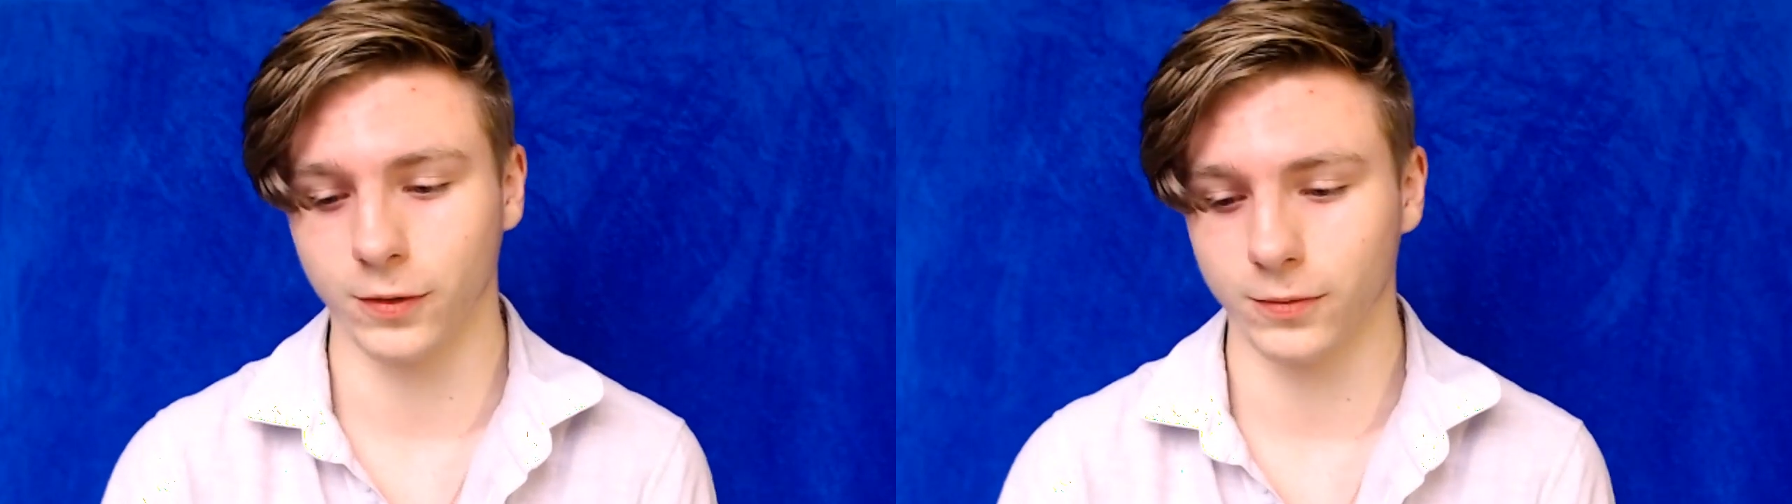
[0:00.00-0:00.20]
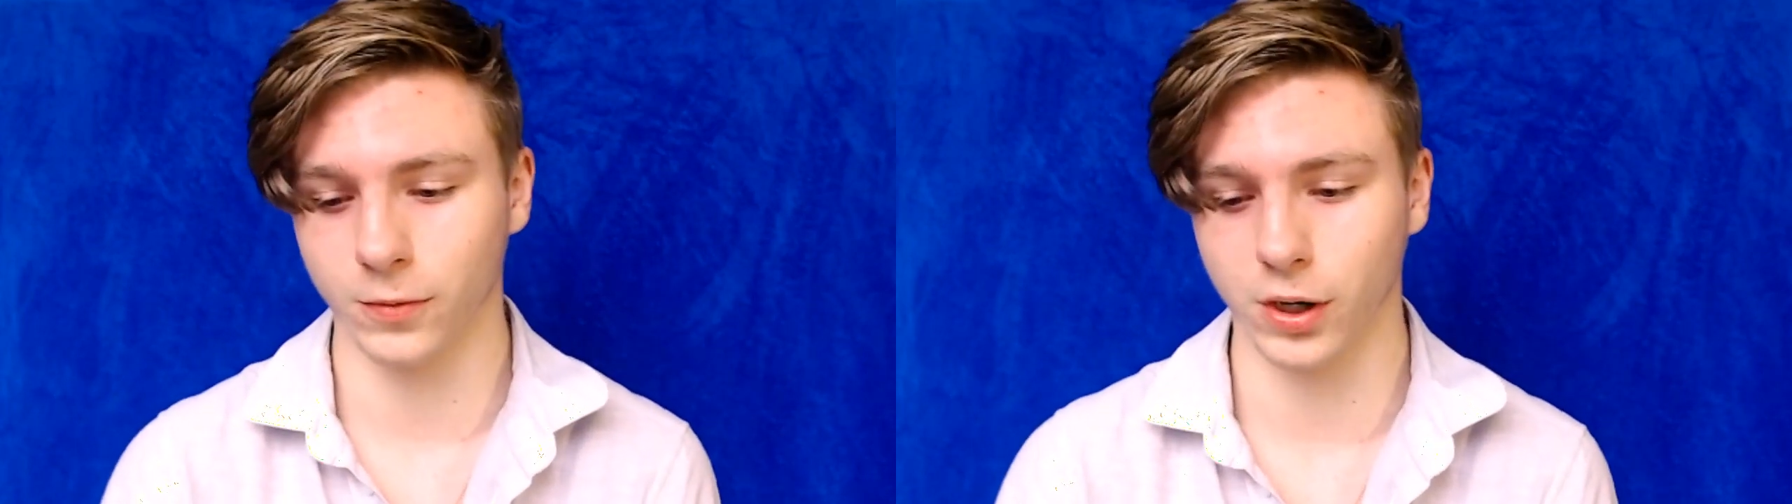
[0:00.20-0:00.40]

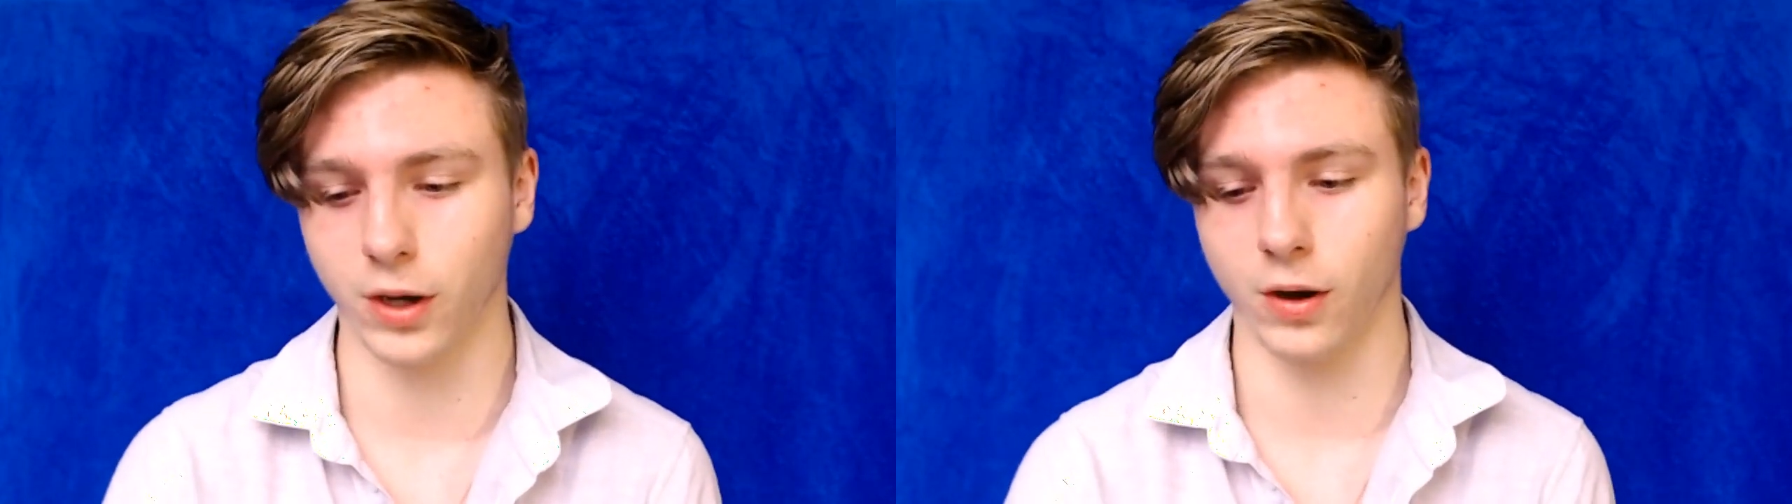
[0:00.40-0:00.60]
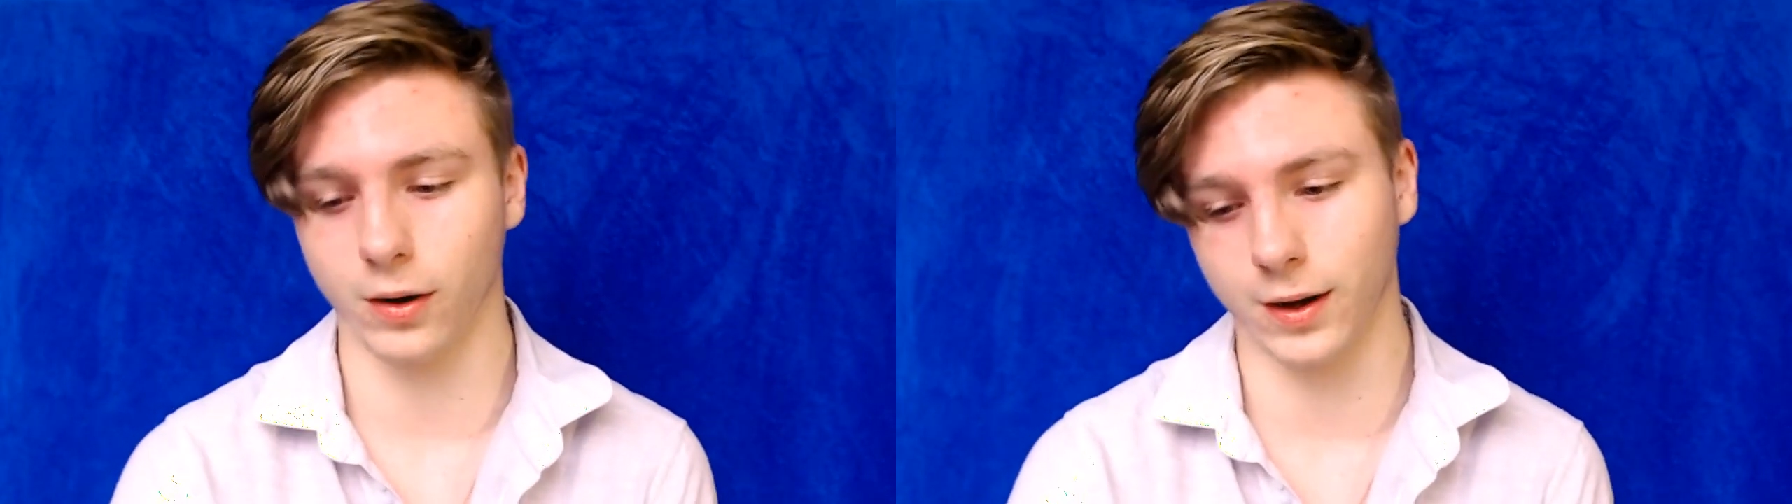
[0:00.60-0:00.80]
What I
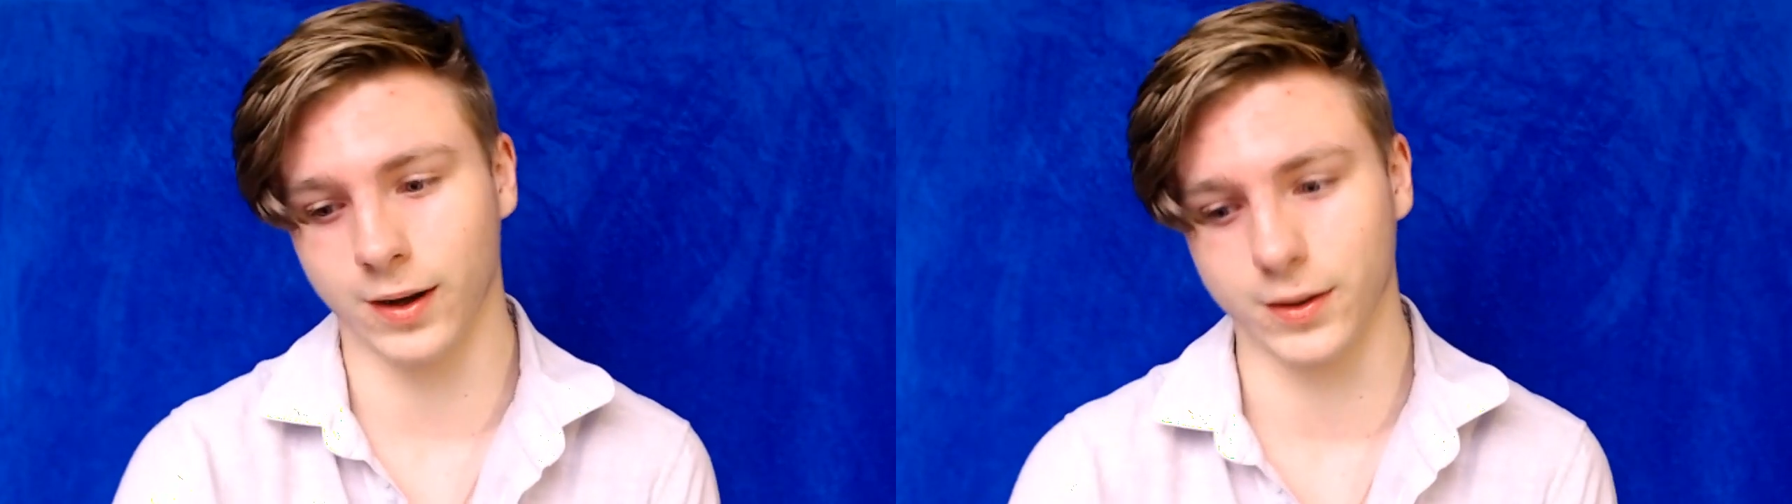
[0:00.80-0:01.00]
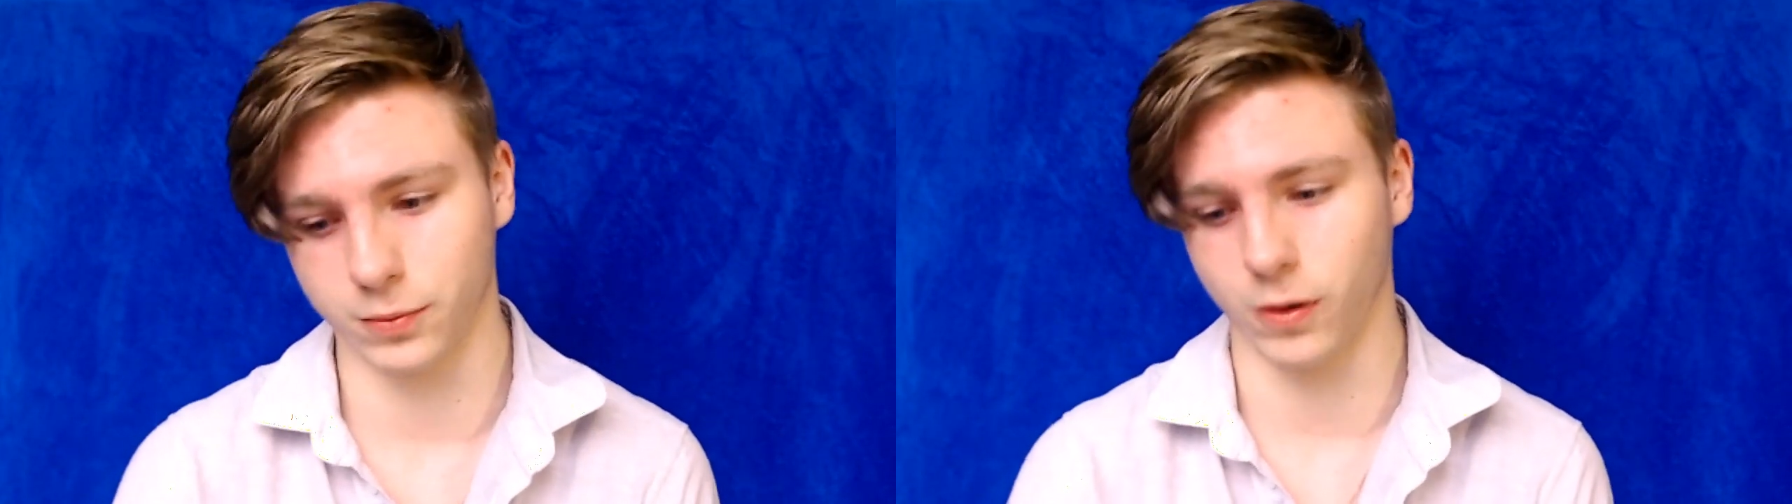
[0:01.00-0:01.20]
got
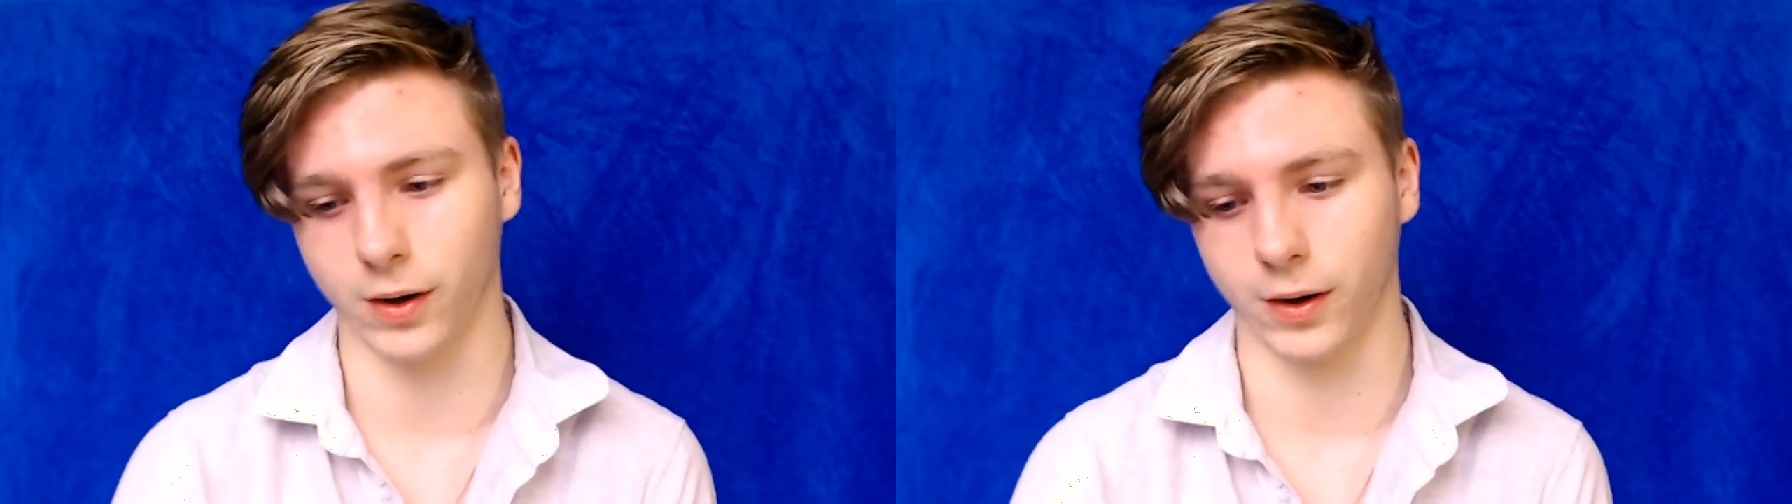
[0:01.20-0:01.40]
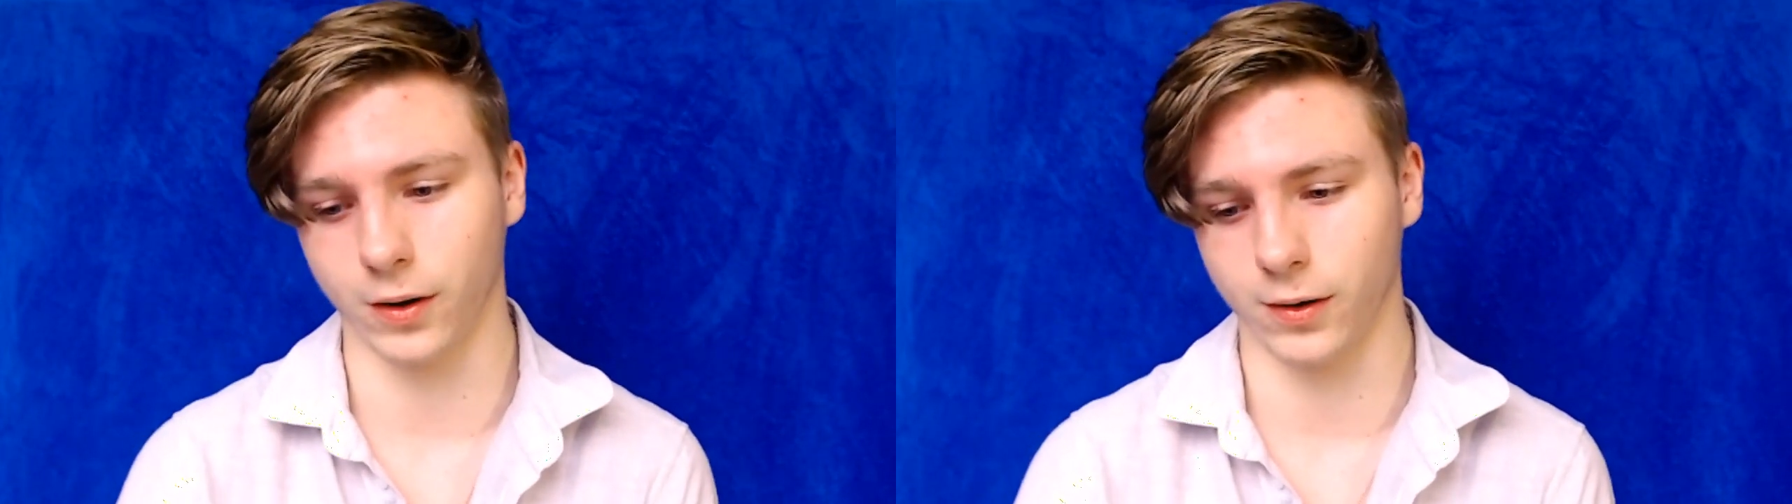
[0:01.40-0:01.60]
is what I got.